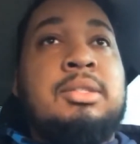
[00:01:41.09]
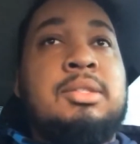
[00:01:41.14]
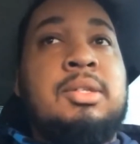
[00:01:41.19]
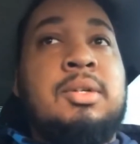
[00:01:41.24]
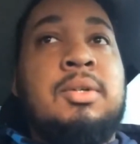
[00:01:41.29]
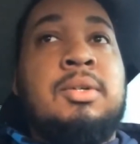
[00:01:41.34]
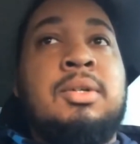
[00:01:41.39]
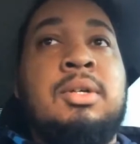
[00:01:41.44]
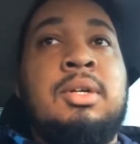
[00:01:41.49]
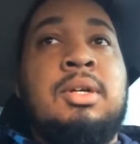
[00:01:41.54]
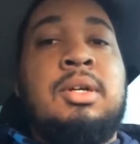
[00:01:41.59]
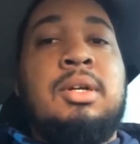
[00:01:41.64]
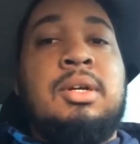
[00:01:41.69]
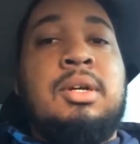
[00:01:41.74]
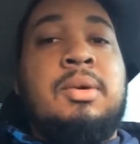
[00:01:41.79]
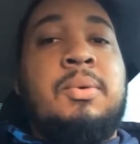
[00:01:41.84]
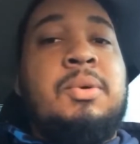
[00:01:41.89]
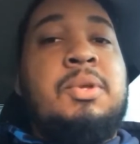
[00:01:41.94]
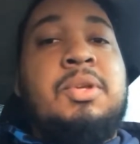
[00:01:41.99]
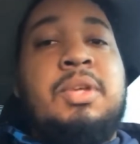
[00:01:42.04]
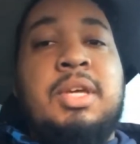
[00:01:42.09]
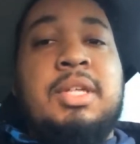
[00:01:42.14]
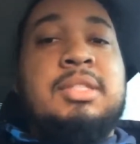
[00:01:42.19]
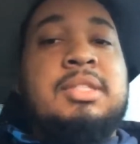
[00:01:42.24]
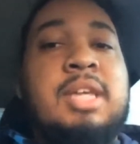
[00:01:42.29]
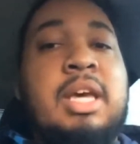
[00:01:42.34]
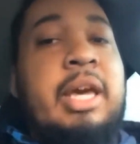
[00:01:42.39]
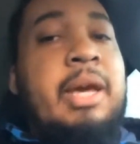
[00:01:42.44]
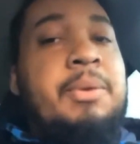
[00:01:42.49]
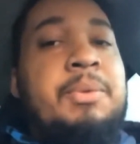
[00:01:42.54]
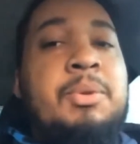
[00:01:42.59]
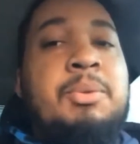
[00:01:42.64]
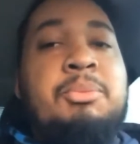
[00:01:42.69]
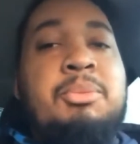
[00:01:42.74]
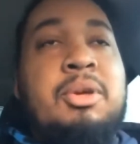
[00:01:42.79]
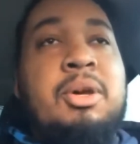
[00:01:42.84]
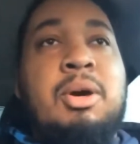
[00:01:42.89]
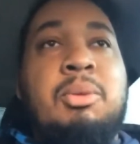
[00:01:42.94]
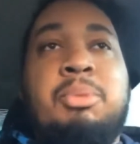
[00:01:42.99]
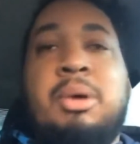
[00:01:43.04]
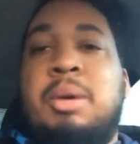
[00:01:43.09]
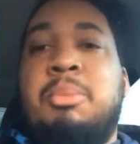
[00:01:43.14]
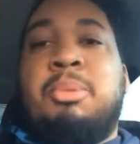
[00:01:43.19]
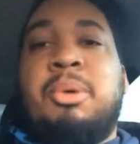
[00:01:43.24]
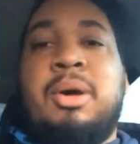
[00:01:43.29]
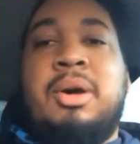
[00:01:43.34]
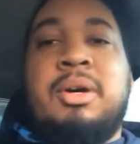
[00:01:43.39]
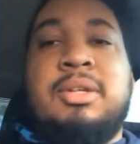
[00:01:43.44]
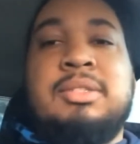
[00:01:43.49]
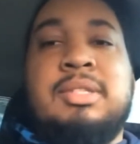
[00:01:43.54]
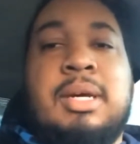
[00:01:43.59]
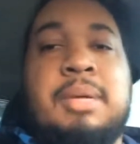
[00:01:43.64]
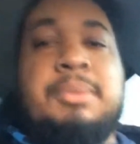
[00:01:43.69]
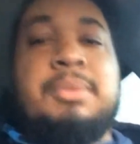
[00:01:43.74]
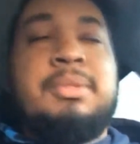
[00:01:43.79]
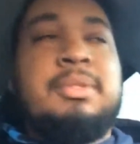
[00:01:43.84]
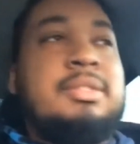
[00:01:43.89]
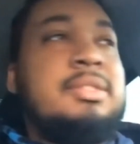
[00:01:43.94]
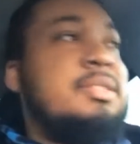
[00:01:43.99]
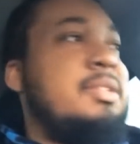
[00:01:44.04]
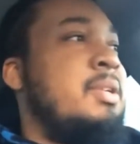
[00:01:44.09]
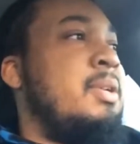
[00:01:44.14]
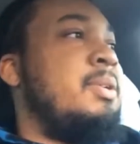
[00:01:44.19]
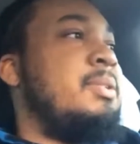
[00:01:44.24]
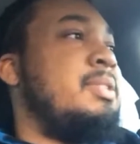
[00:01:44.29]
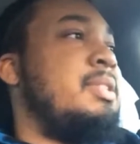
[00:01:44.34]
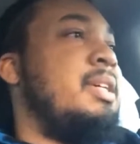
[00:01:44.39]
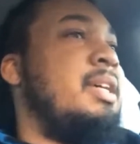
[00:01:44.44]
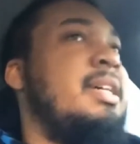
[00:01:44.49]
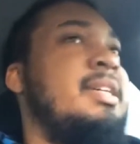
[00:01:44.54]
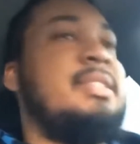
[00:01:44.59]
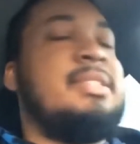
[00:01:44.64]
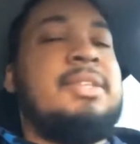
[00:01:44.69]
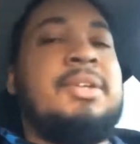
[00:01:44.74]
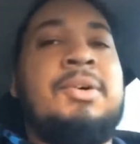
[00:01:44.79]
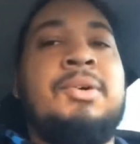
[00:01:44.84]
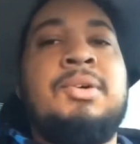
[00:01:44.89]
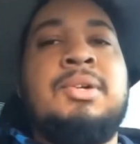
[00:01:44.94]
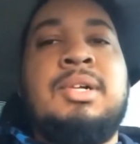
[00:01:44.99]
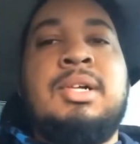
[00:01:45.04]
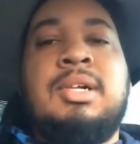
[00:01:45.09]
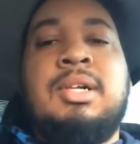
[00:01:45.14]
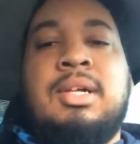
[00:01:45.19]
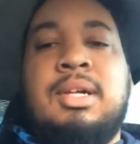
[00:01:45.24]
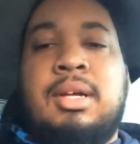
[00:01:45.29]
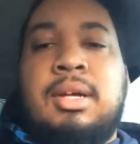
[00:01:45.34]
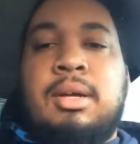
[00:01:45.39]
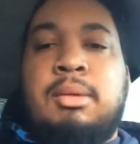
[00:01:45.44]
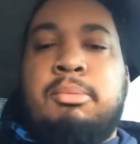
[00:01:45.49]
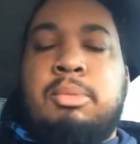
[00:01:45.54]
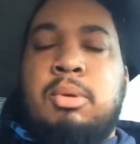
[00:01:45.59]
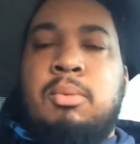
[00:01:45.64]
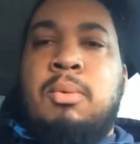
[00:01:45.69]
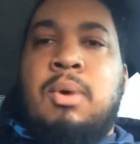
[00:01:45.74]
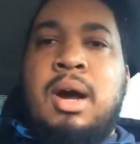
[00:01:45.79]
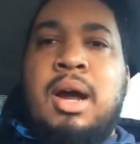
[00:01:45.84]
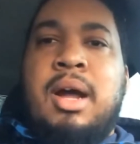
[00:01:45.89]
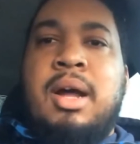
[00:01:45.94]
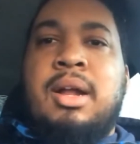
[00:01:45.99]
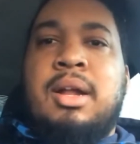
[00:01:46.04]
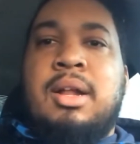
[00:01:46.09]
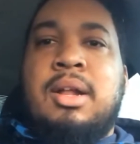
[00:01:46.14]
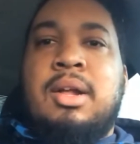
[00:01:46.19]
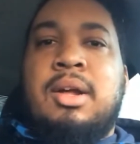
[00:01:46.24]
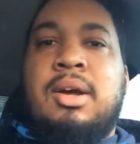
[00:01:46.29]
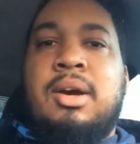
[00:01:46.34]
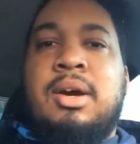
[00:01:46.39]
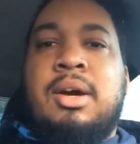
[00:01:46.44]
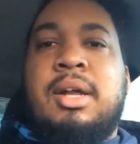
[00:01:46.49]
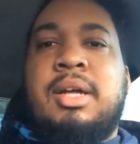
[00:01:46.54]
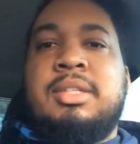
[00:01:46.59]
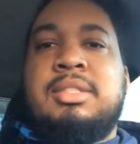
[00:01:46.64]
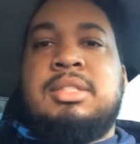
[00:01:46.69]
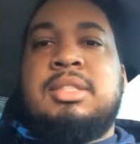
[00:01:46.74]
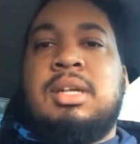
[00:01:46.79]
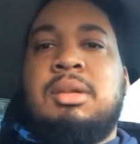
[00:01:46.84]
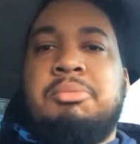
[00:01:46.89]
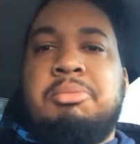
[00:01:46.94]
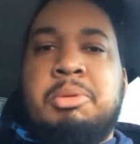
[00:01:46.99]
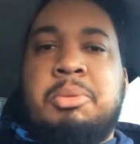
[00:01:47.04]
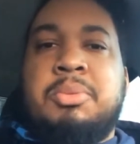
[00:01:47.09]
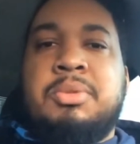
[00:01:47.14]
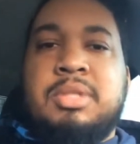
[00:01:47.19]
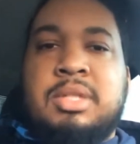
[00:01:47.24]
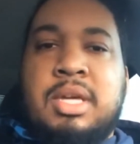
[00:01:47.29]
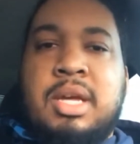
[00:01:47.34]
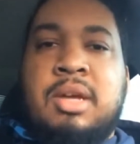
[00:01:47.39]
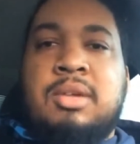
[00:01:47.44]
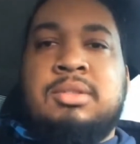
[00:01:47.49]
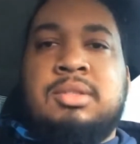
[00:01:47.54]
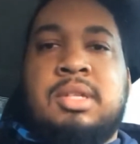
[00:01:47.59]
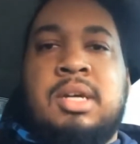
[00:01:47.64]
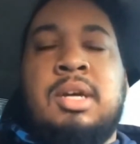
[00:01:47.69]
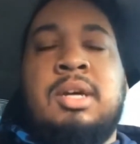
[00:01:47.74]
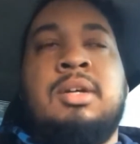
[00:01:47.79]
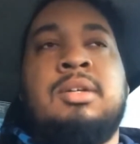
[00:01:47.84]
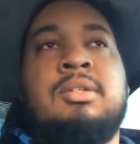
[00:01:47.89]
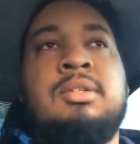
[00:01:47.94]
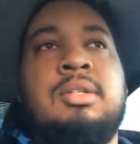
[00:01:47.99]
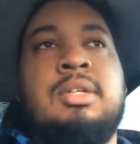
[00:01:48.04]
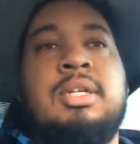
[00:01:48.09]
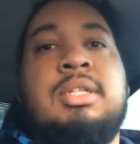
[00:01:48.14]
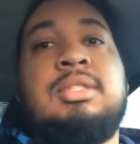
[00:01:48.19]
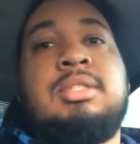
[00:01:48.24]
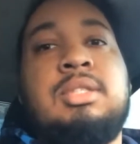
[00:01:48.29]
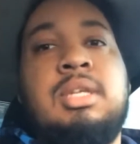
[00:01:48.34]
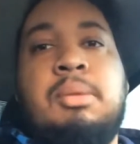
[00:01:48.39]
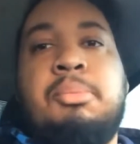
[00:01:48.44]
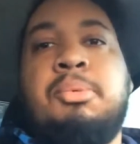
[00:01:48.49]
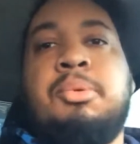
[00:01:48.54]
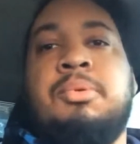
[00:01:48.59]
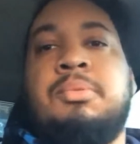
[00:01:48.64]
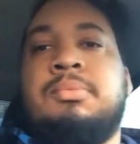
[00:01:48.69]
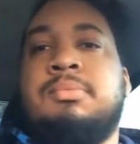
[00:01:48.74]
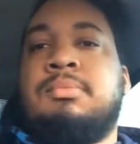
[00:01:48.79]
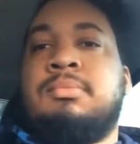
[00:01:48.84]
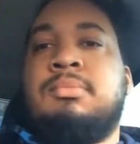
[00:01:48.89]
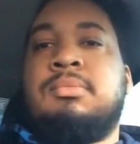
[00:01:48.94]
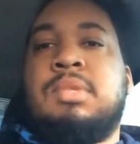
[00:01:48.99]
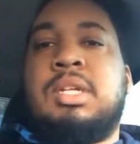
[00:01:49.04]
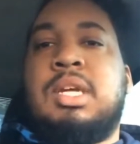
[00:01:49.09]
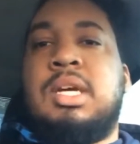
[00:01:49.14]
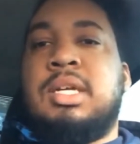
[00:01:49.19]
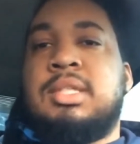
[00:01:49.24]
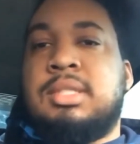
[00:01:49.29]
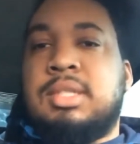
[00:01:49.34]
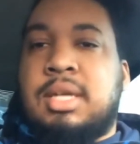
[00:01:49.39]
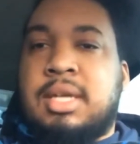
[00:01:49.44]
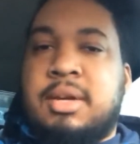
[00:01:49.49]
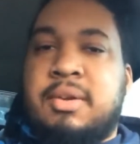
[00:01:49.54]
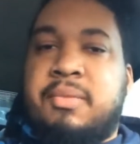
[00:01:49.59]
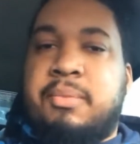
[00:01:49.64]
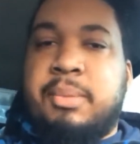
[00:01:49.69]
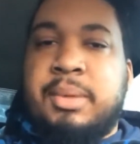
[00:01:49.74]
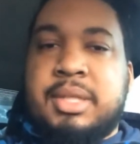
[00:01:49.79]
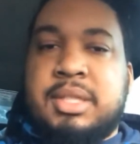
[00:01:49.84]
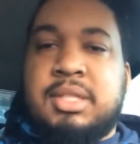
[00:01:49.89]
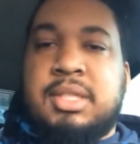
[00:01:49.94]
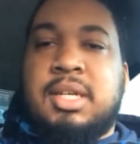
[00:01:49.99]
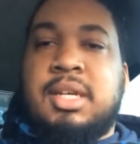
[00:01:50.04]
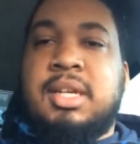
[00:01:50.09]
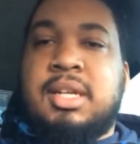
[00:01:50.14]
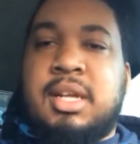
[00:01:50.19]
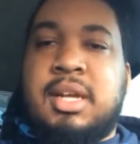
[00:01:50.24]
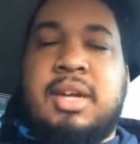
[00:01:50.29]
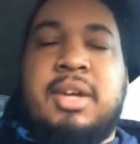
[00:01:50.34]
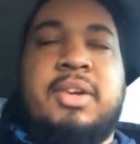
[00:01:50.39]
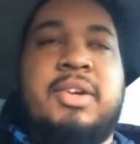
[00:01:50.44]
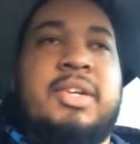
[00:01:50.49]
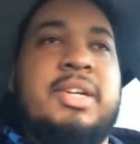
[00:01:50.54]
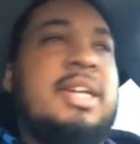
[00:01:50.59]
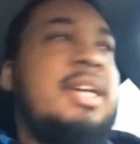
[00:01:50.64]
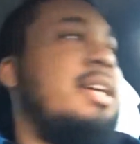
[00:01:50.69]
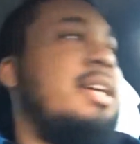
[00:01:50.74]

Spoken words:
So when you get scammed, you be on PayPal type shit, you know what I'm saying? So, but why are they shutting people's accounts down? It's simple, because the government shut down.